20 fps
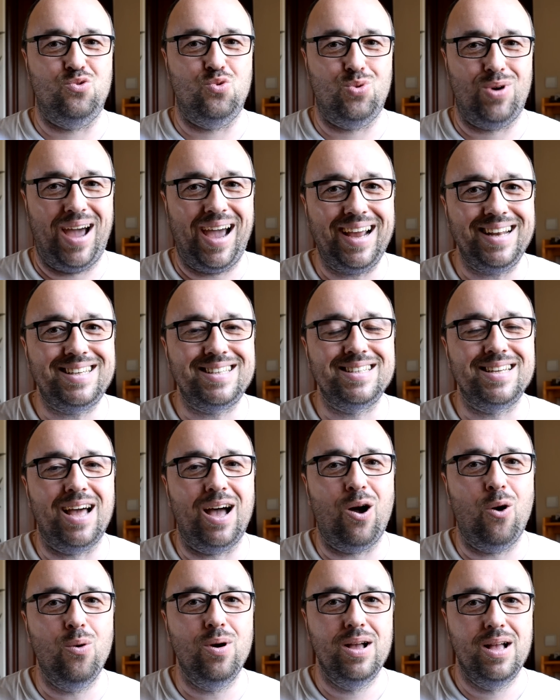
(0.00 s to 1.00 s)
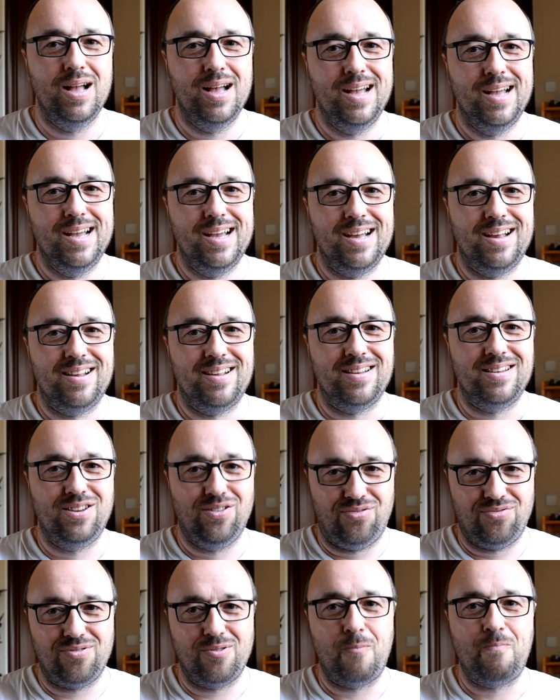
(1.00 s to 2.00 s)
right now
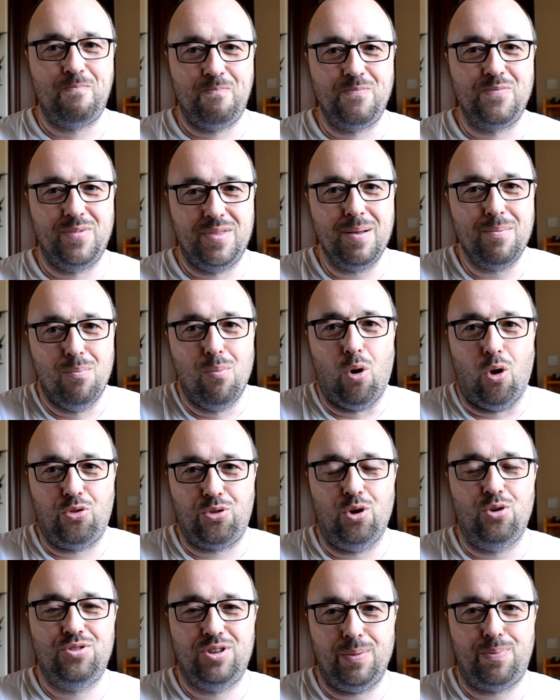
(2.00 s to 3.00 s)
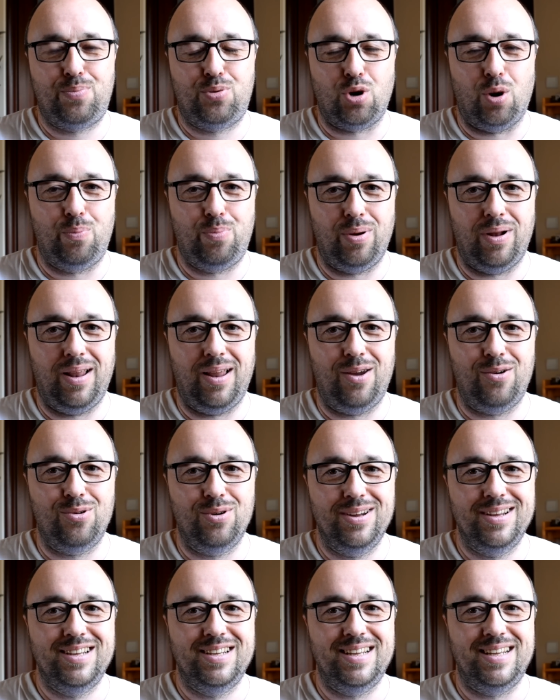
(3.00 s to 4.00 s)
the, the motor, the
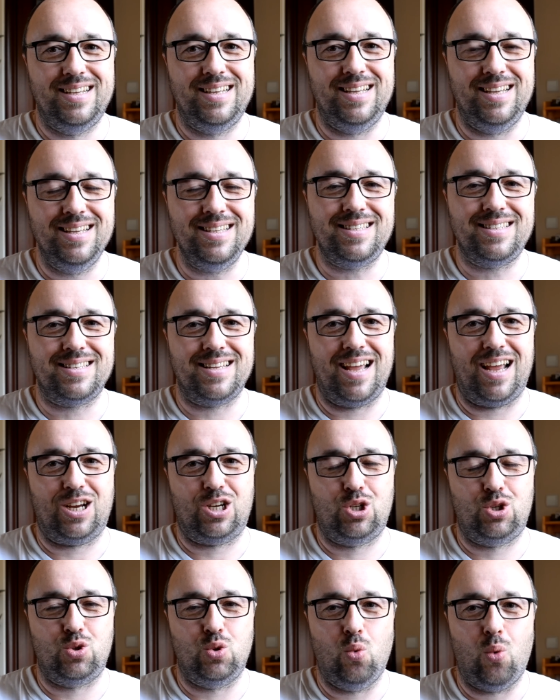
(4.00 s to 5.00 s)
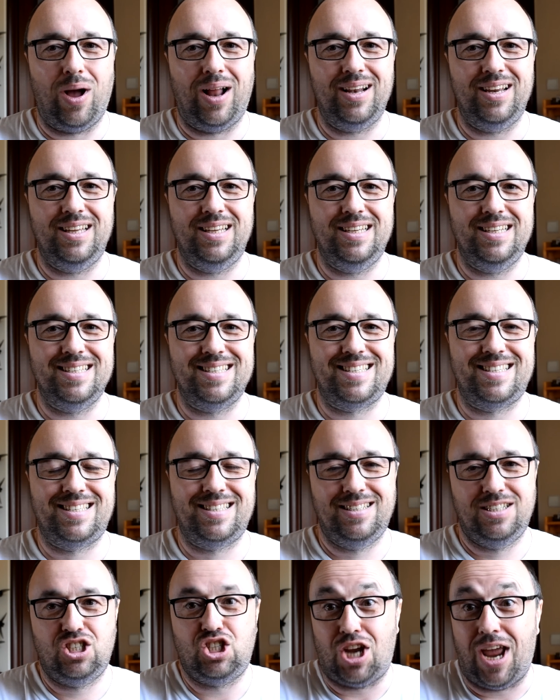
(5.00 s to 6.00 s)
propeller is actually
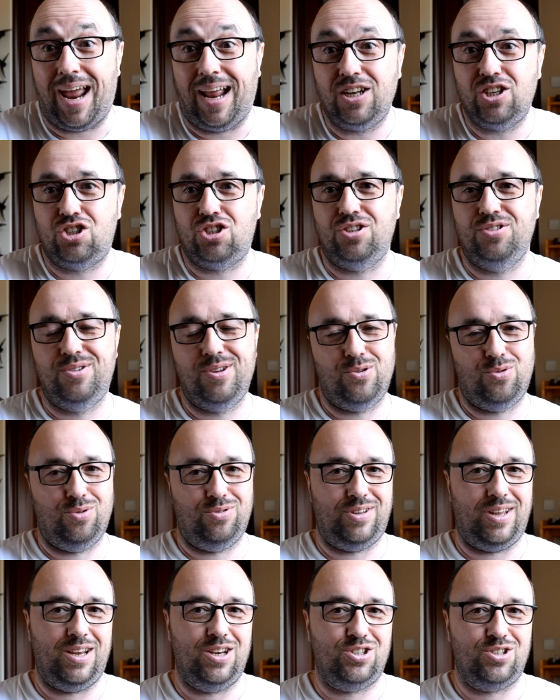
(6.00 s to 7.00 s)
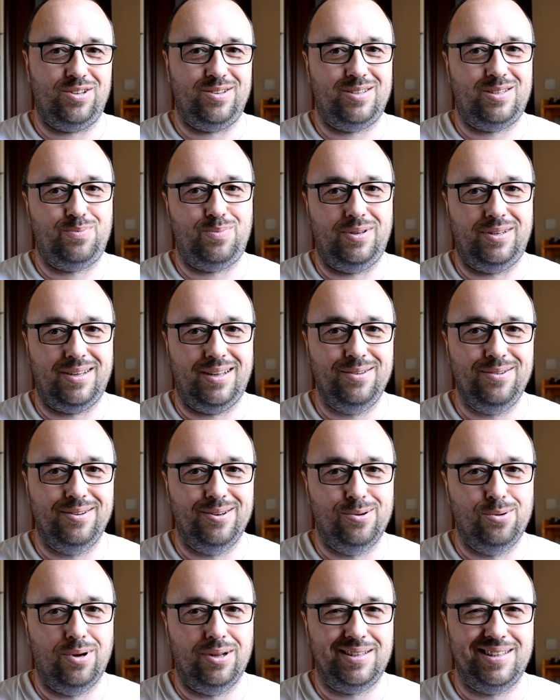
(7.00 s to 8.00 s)
changed the rotation speed. And you
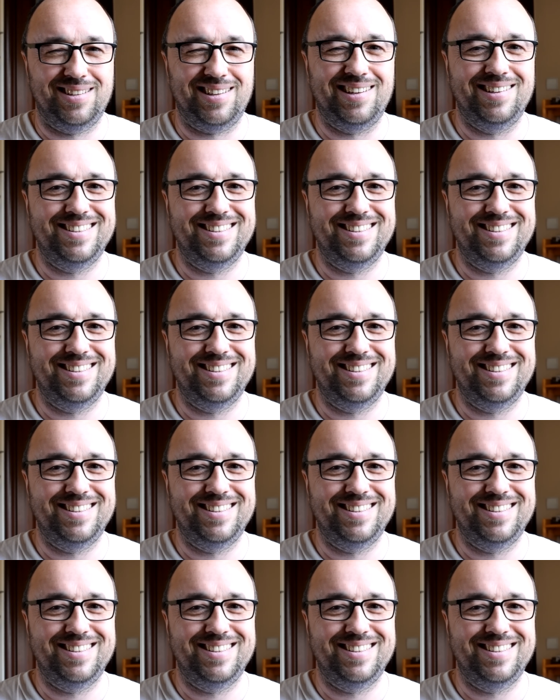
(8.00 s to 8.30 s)
know what?